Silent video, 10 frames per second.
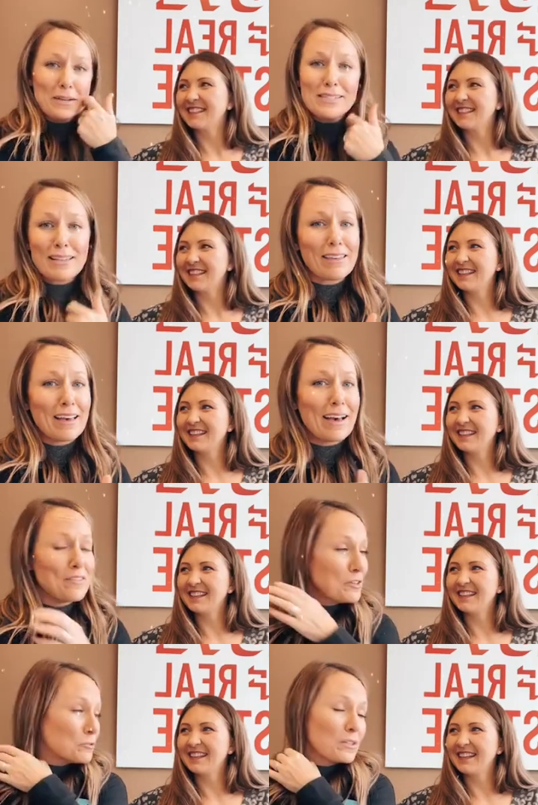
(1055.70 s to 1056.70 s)
Speaker 1: always say
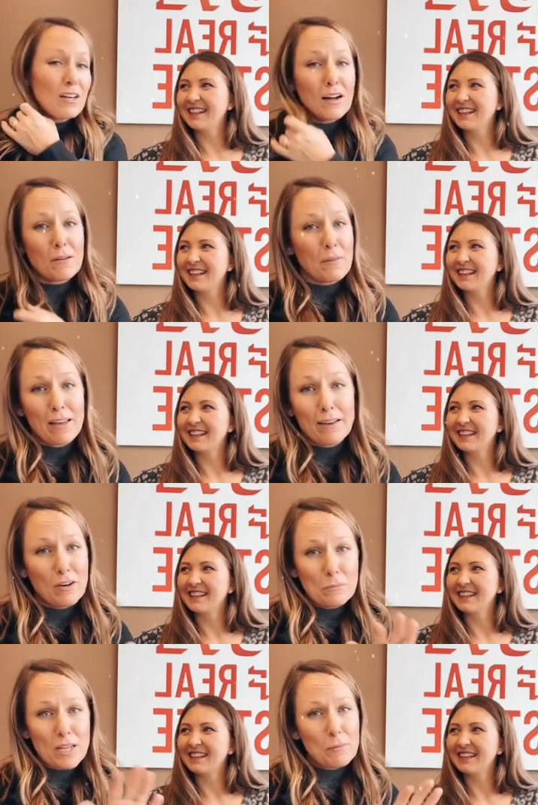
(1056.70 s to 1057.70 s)
that. There's really not at my
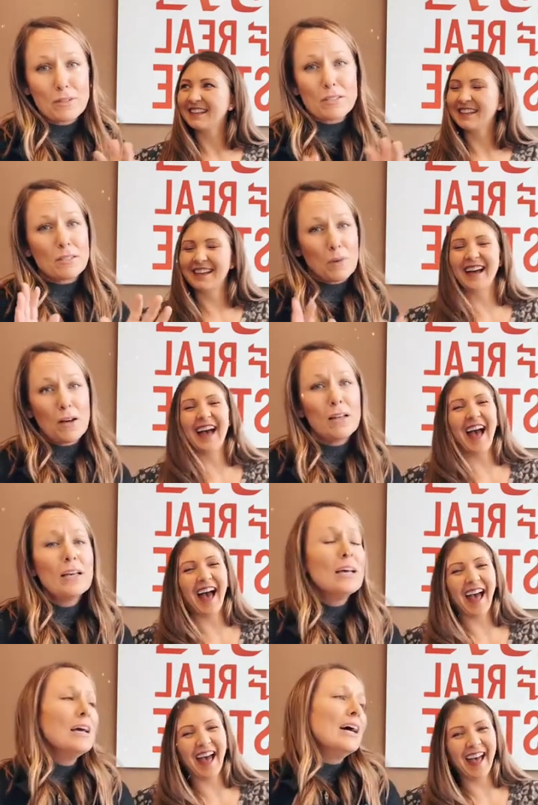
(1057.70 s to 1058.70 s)
home table. It's small,
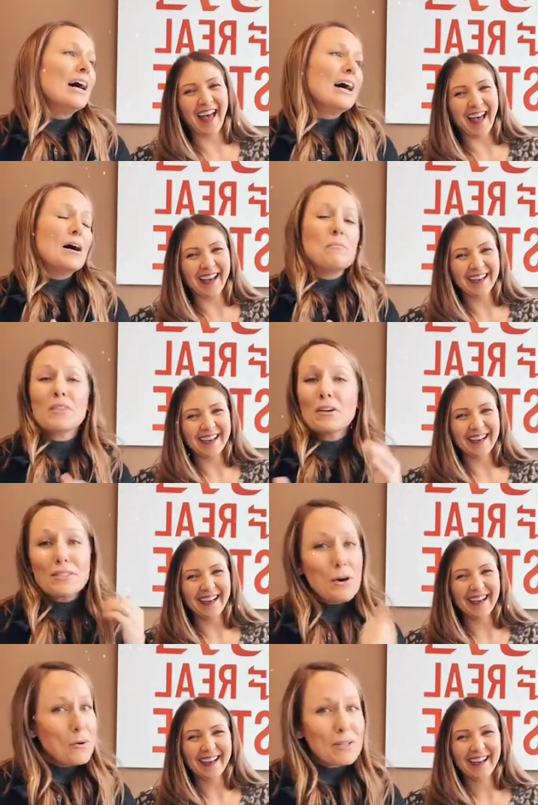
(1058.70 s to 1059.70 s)
um, but
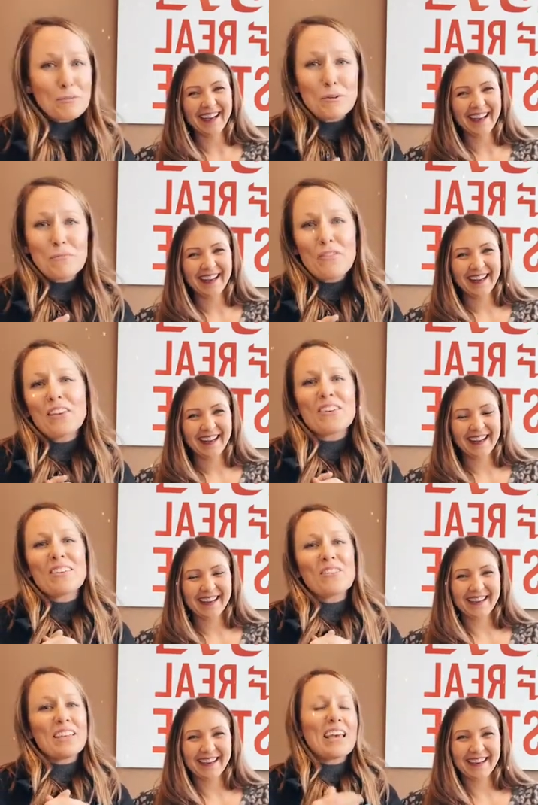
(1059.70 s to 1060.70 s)
there's always room
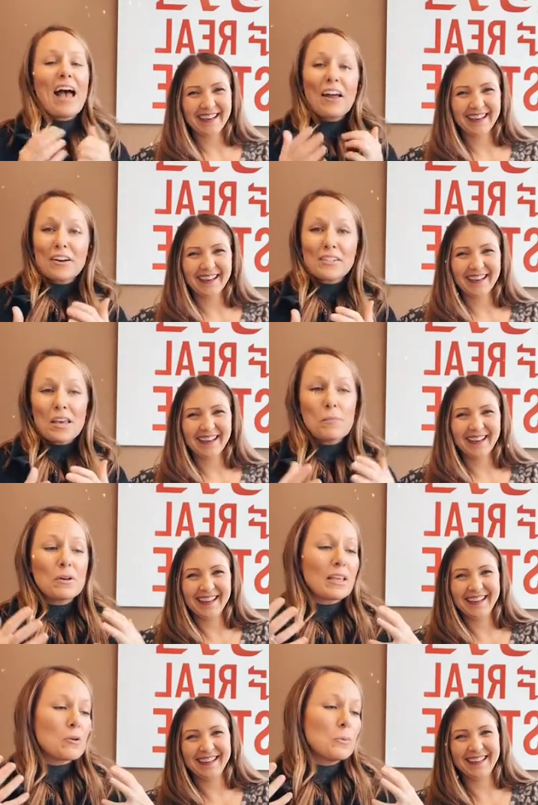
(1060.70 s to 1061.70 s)
figuratively at our
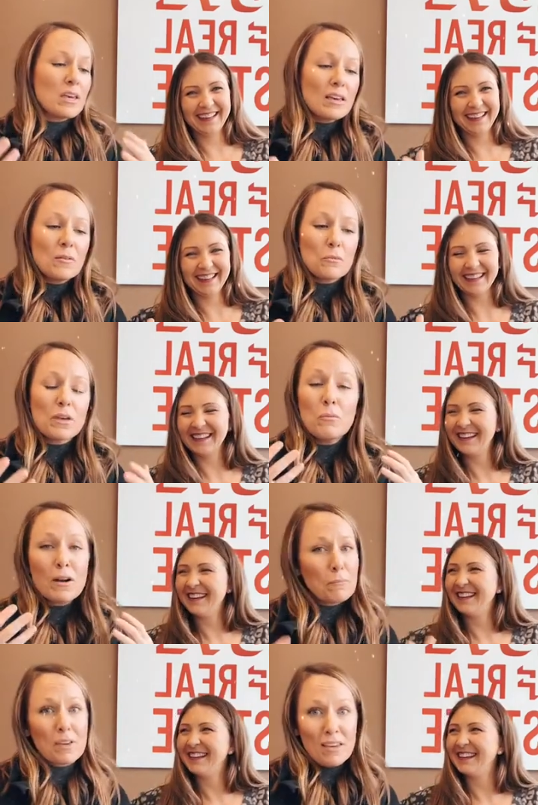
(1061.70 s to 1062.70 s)
table. Like we we
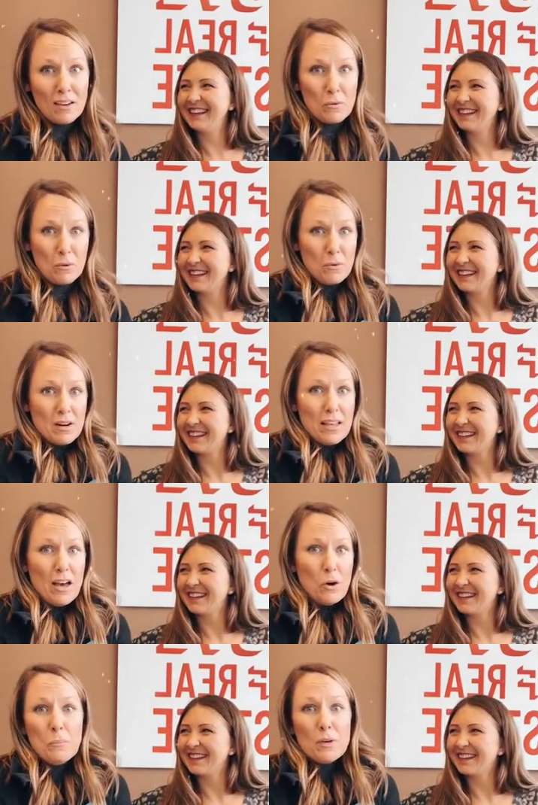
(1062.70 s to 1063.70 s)
want to be here. We want to
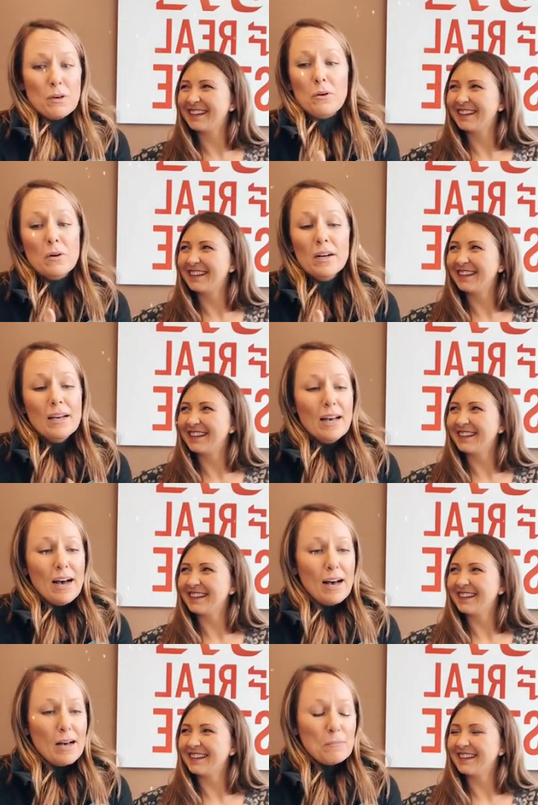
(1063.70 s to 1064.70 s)
help you
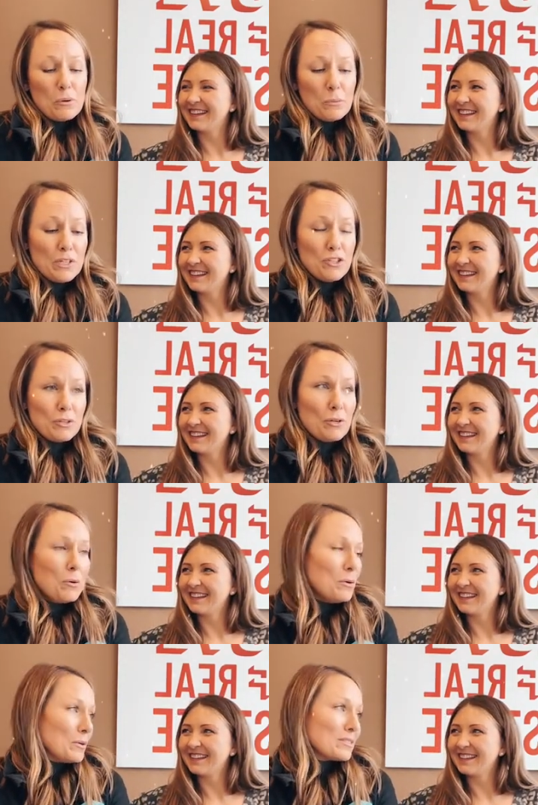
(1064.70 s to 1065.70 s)
um, reach your
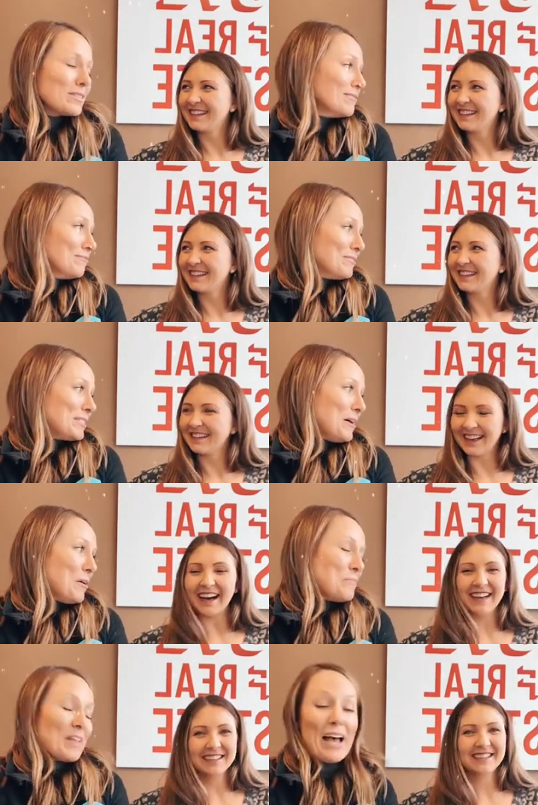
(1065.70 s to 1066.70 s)
goals. So
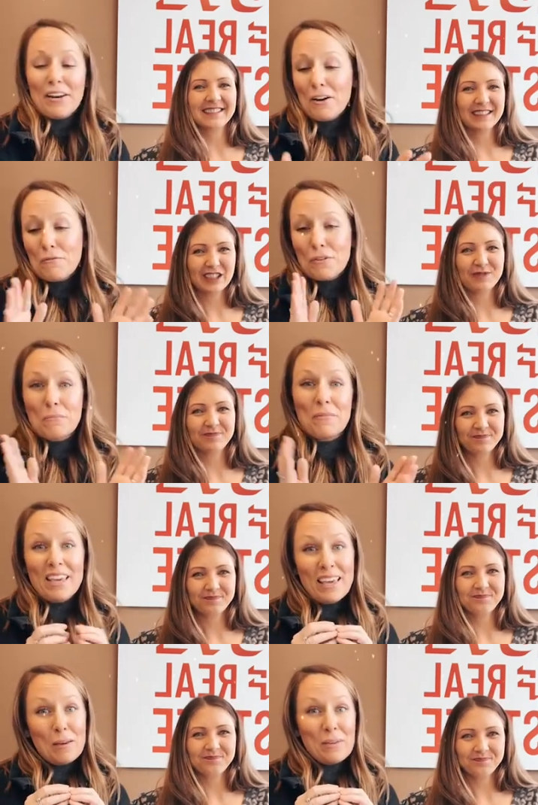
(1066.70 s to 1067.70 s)
yeah. I know for
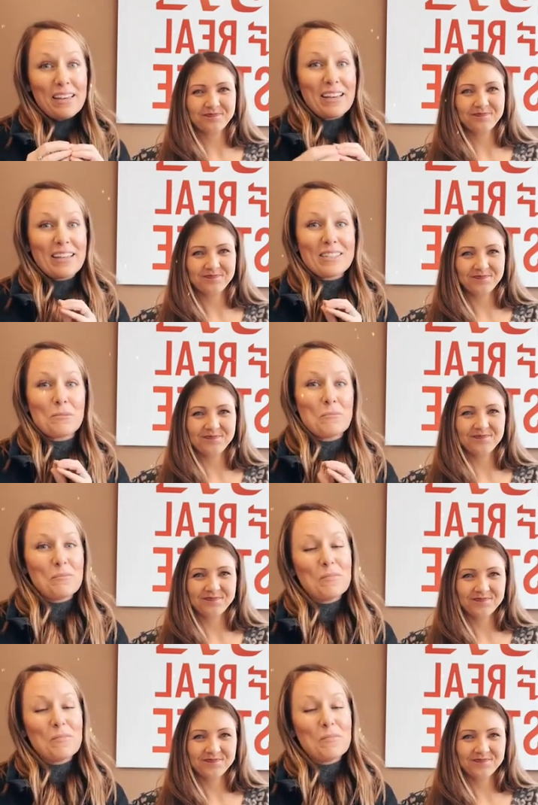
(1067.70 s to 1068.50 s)
me because